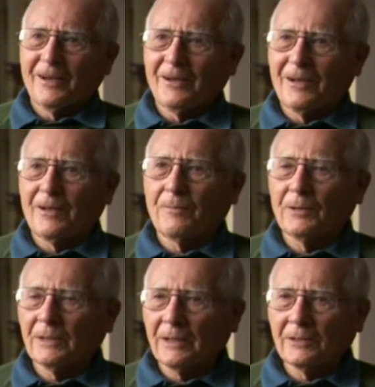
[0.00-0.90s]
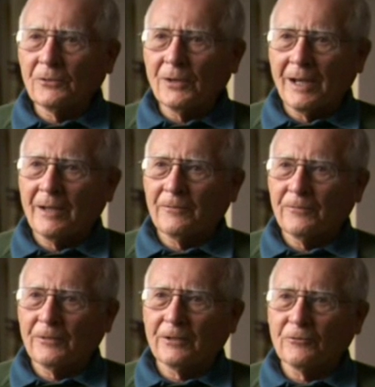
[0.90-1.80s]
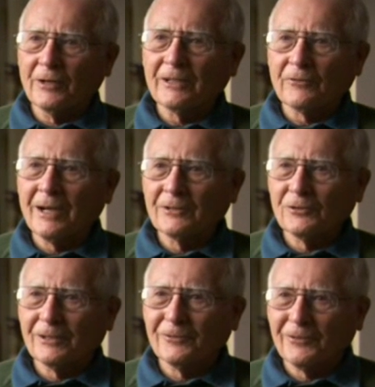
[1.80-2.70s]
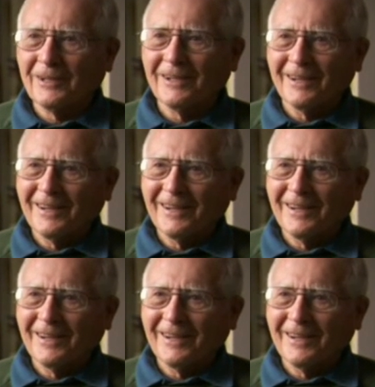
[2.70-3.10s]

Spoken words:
But I do have great-grandchildren,